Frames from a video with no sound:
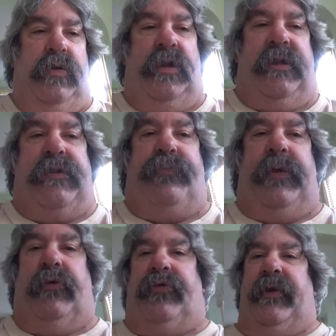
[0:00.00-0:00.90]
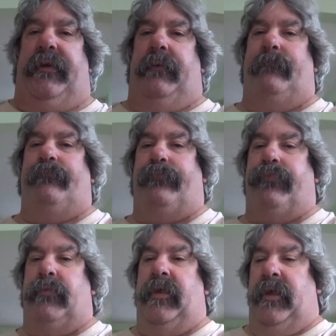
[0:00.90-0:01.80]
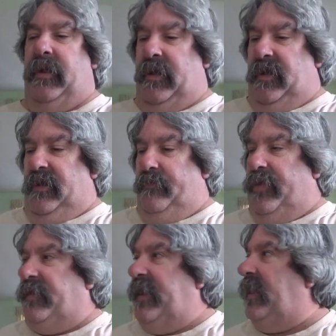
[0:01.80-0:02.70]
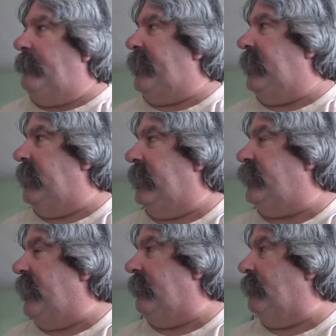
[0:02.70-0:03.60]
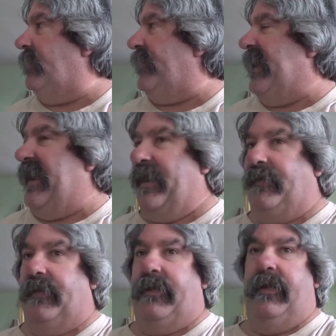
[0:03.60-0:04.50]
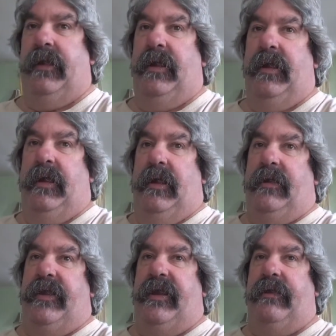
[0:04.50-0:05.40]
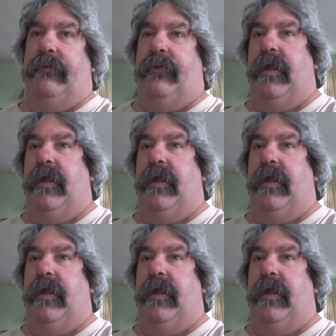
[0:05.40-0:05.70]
really confusing. Well, yeah, I've been dealing with that, and then it.